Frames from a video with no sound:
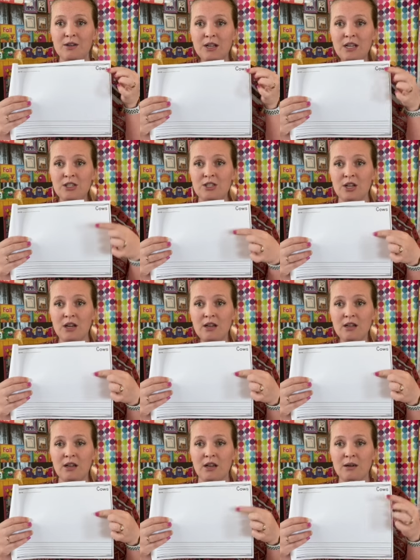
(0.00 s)
each
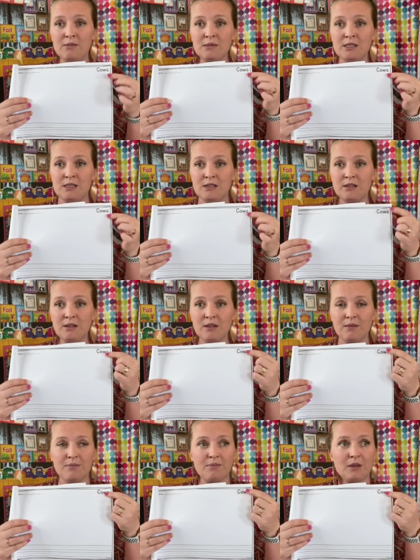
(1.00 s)

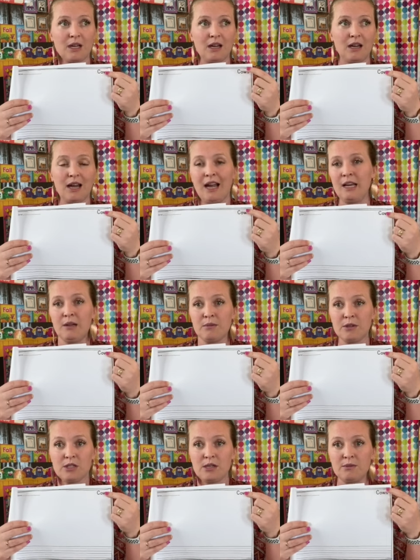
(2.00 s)
item
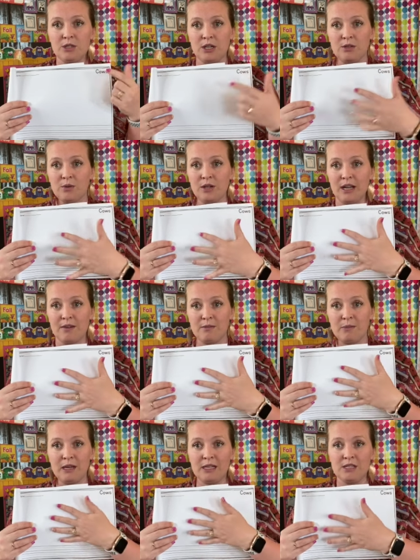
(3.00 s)
or subject, we're going to have a
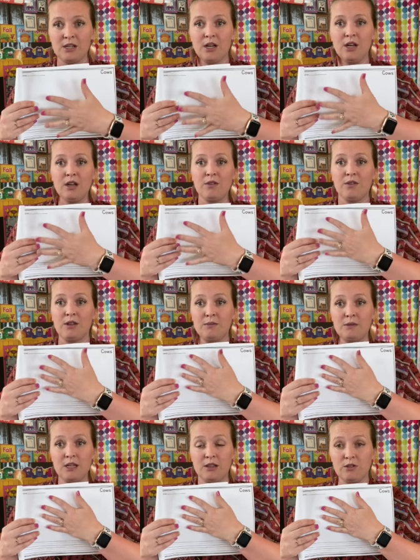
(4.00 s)
place for them
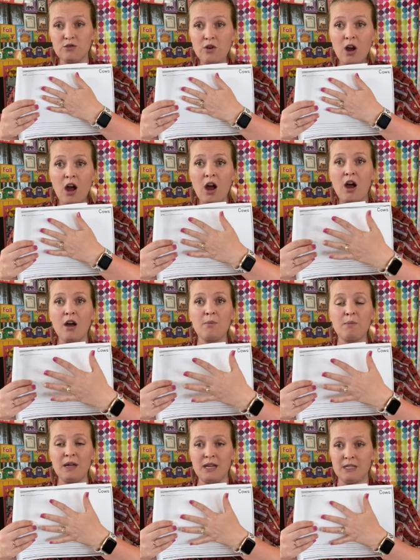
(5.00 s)
to either draw,
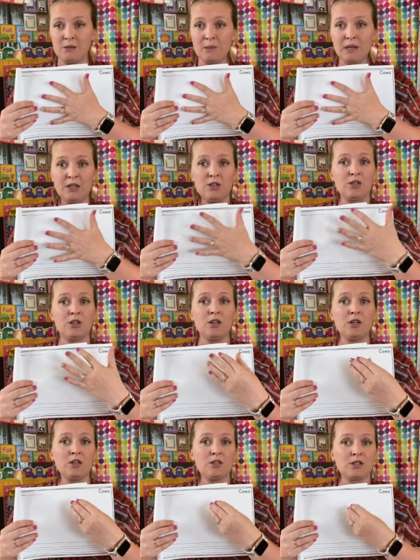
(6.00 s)
paste
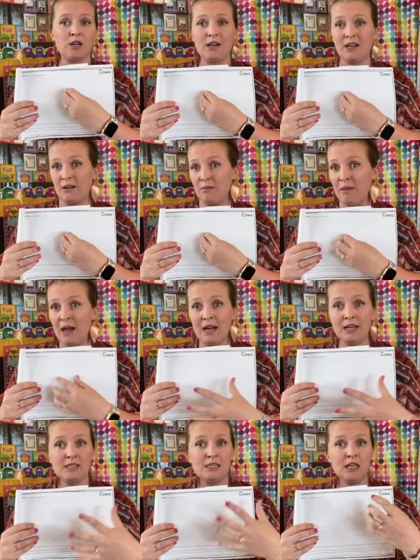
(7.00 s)
pictures, cut out of
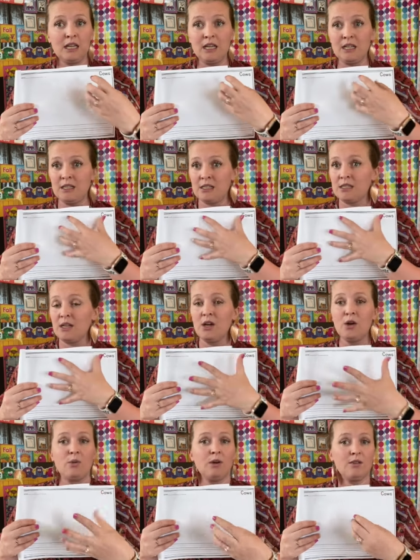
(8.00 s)
magazines,
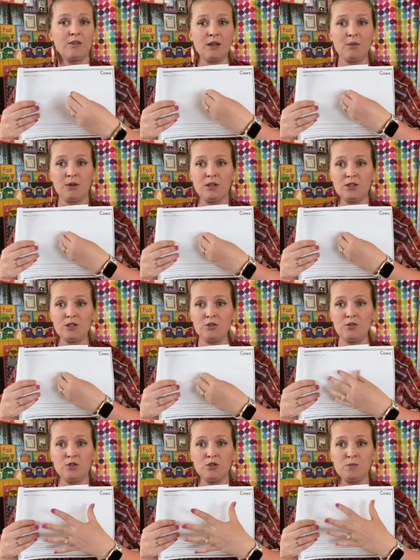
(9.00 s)
whatever they want to
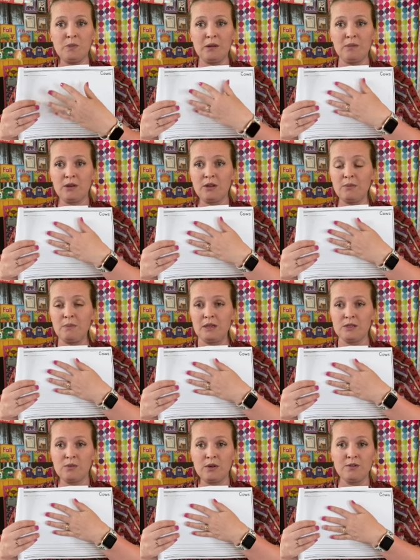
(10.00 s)
do, newspaper
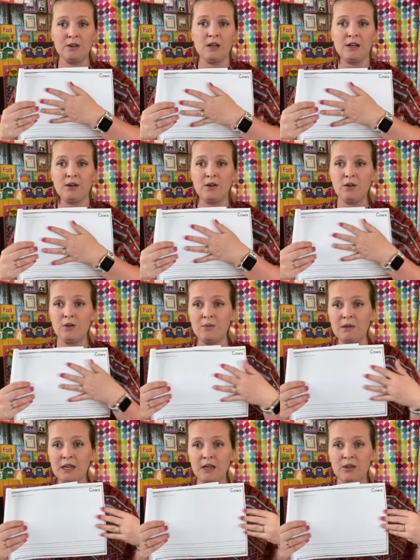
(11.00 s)
clippings, whatever you got at home,
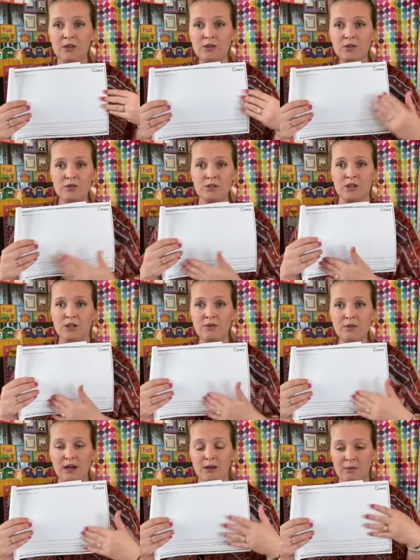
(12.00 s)
they can glue those on and
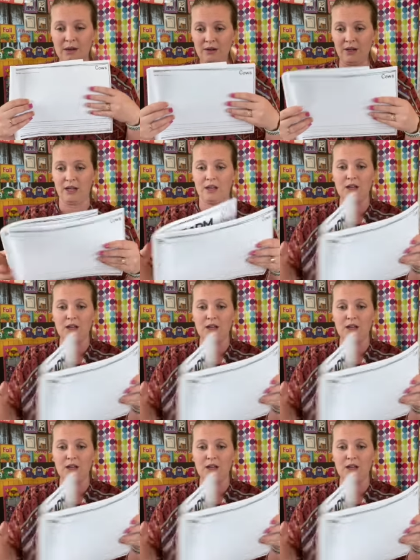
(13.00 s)
write about it.